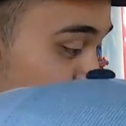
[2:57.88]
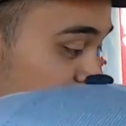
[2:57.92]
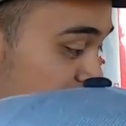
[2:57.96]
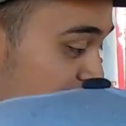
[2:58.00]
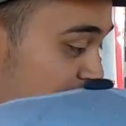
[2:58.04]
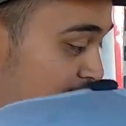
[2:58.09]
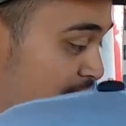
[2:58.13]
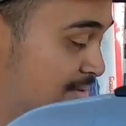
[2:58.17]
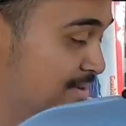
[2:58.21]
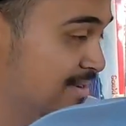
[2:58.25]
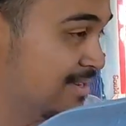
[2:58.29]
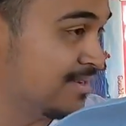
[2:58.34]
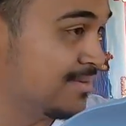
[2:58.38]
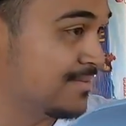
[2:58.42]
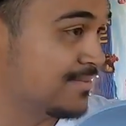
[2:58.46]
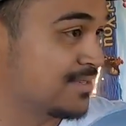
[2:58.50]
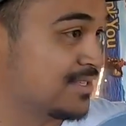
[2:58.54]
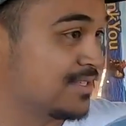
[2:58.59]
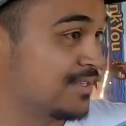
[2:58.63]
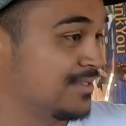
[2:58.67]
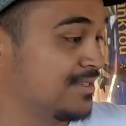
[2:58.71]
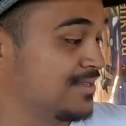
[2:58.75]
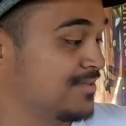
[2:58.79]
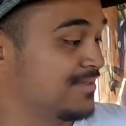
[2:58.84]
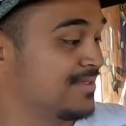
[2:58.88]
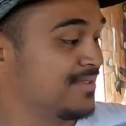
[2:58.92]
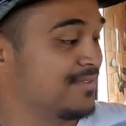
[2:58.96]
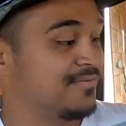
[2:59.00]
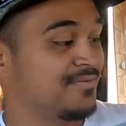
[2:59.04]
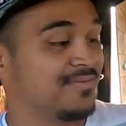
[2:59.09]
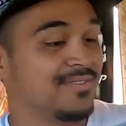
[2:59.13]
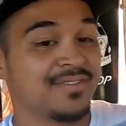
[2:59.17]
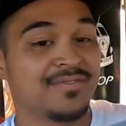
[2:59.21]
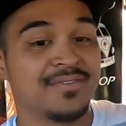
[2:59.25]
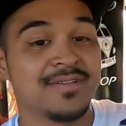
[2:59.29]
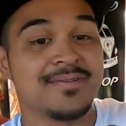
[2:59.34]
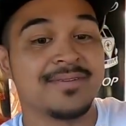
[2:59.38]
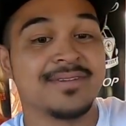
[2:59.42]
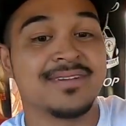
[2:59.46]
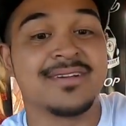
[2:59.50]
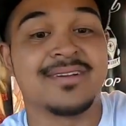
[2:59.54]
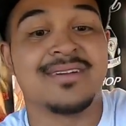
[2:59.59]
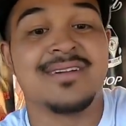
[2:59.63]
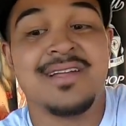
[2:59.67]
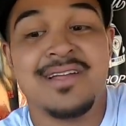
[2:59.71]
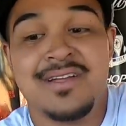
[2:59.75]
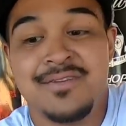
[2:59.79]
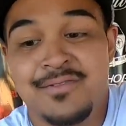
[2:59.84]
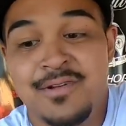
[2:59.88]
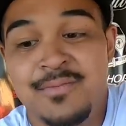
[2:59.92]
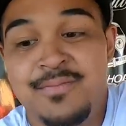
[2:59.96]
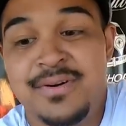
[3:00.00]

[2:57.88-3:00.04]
where you going, dude? We're still doing the filming here. We'll